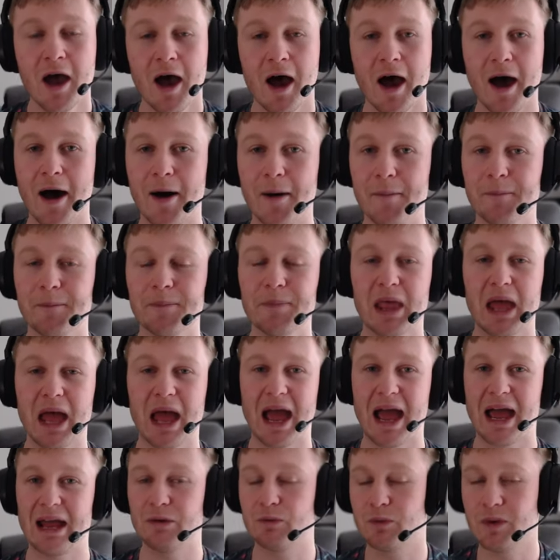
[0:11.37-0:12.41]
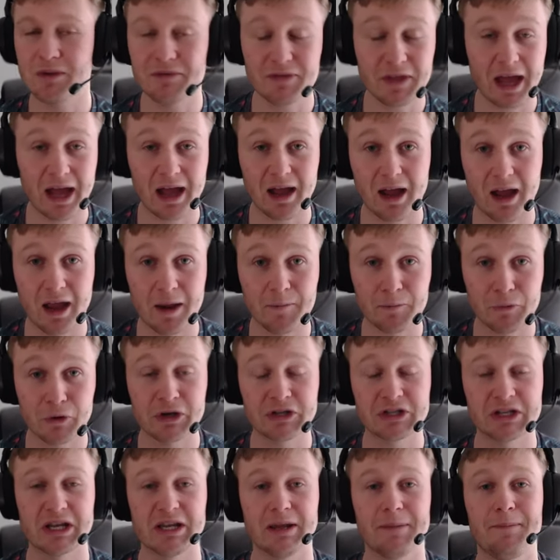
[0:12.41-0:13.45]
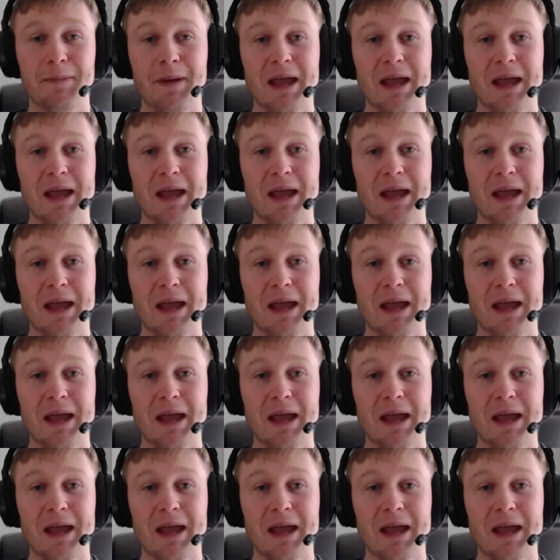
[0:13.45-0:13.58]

Um, and with that I appreciate your